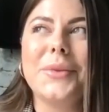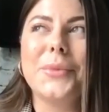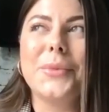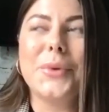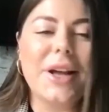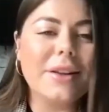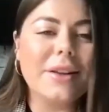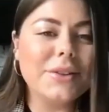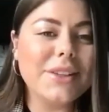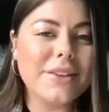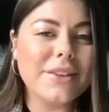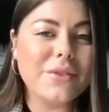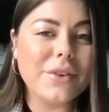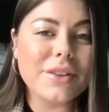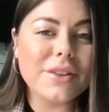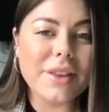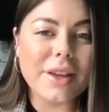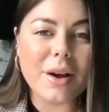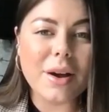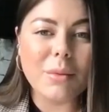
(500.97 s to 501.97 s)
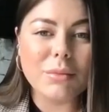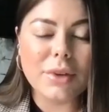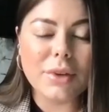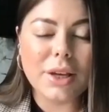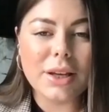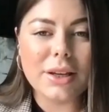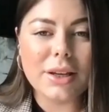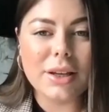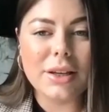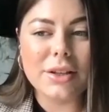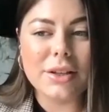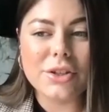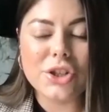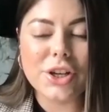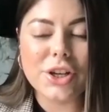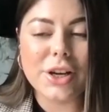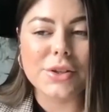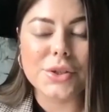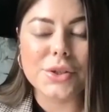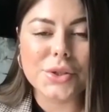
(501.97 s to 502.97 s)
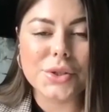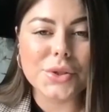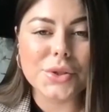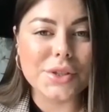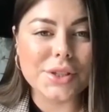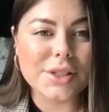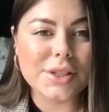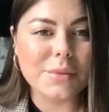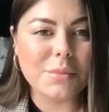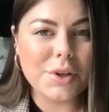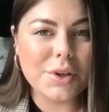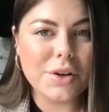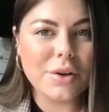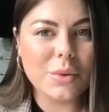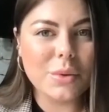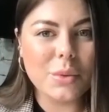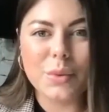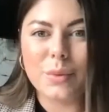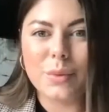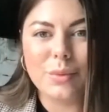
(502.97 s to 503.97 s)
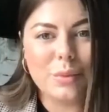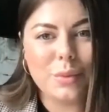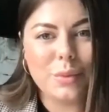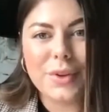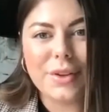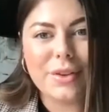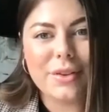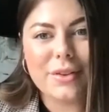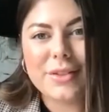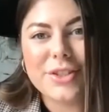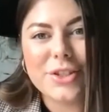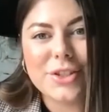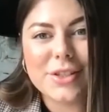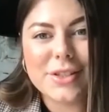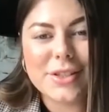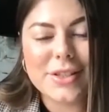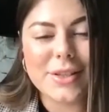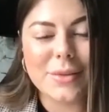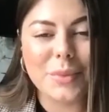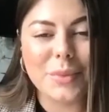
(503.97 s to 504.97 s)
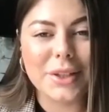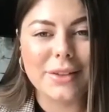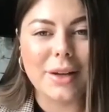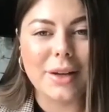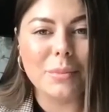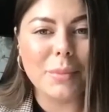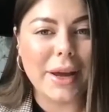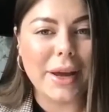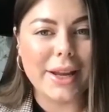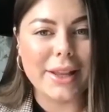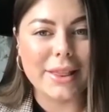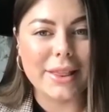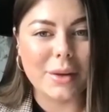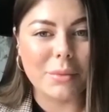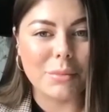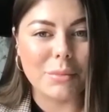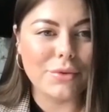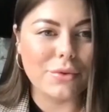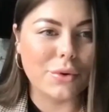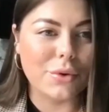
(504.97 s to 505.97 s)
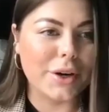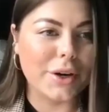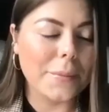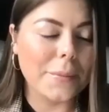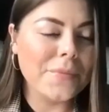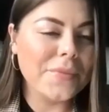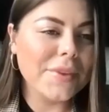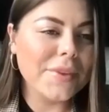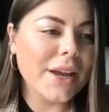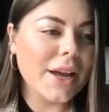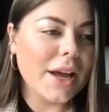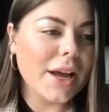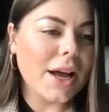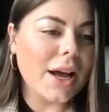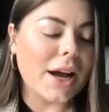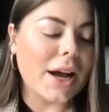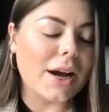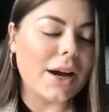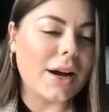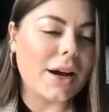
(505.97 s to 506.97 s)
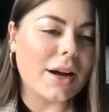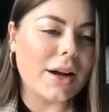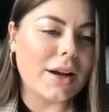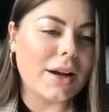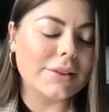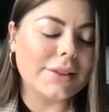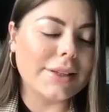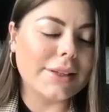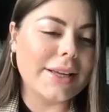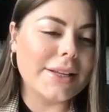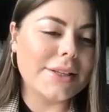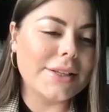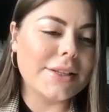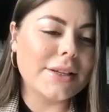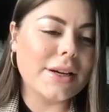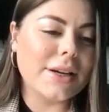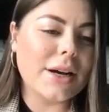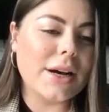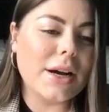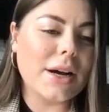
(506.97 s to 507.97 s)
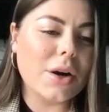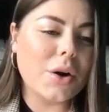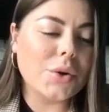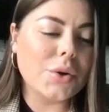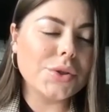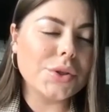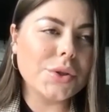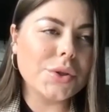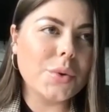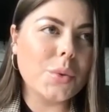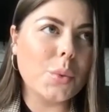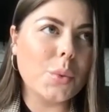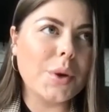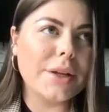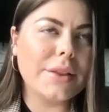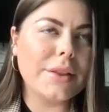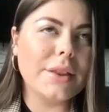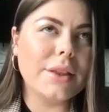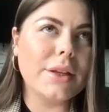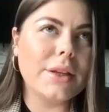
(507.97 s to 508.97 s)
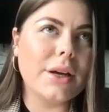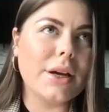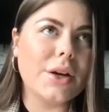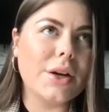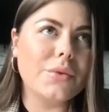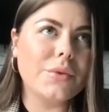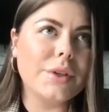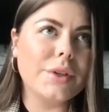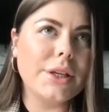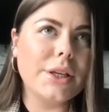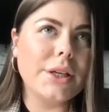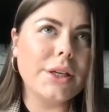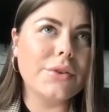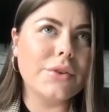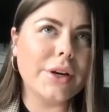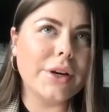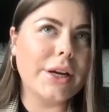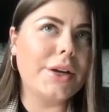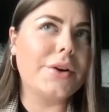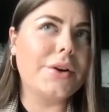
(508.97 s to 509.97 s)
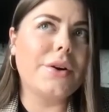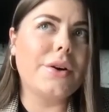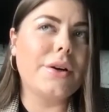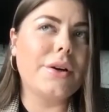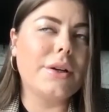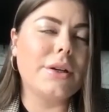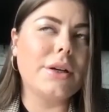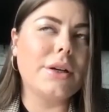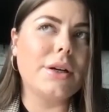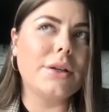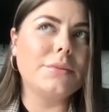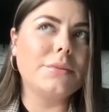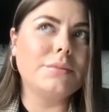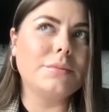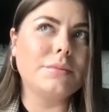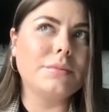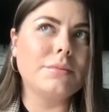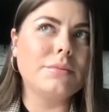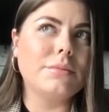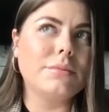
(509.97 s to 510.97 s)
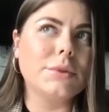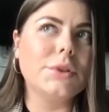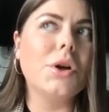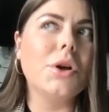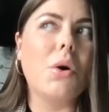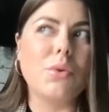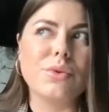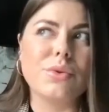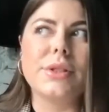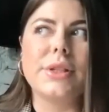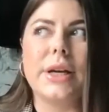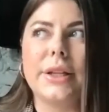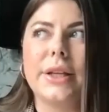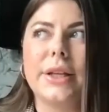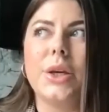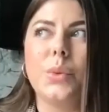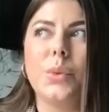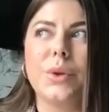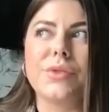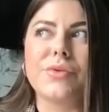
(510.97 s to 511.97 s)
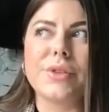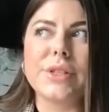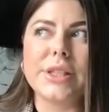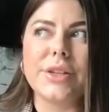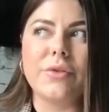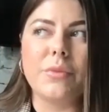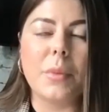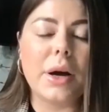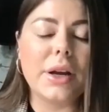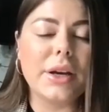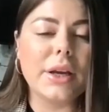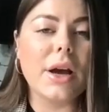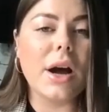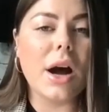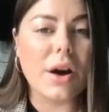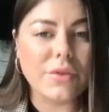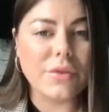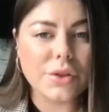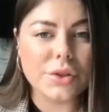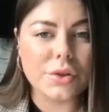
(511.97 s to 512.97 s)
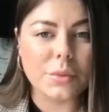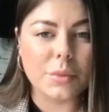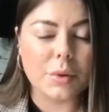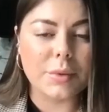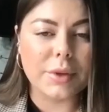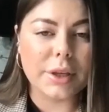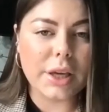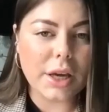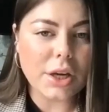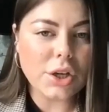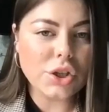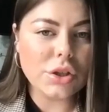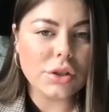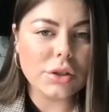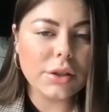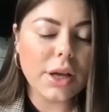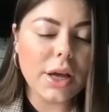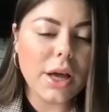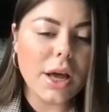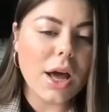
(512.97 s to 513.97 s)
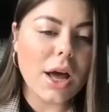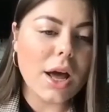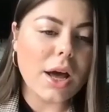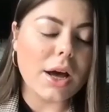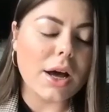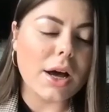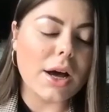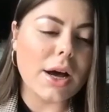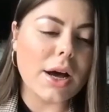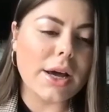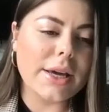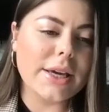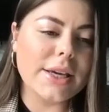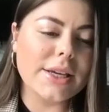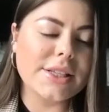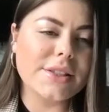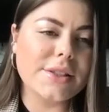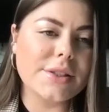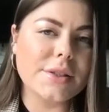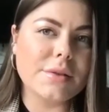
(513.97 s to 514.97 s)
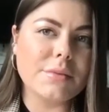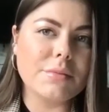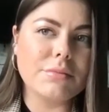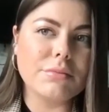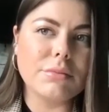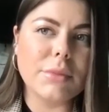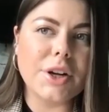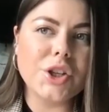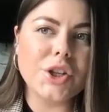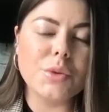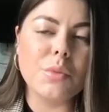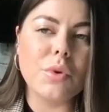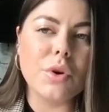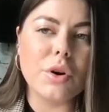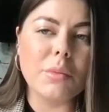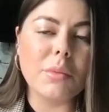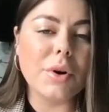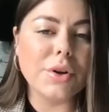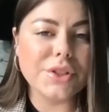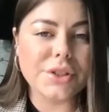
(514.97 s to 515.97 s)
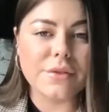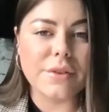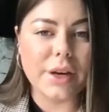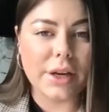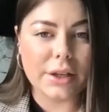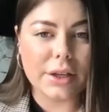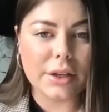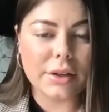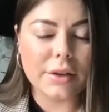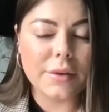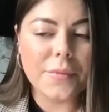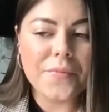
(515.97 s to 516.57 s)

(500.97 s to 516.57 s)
not giving them any chance to disappear with just simply not paying them before. And also when the creator knows that he will receive money after publication, he is much more motivated.